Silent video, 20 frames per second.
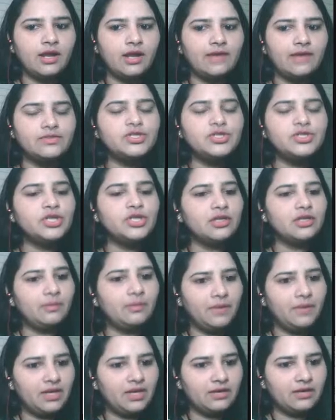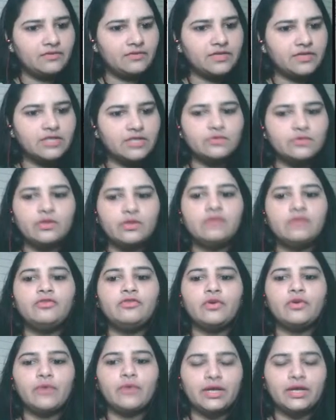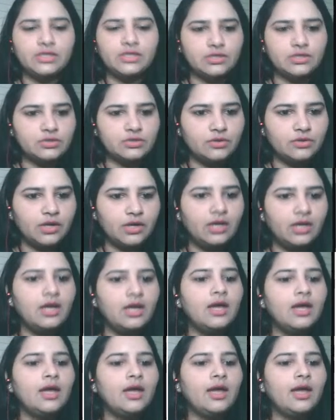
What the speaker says: and I will share the PDFs as well for writing today.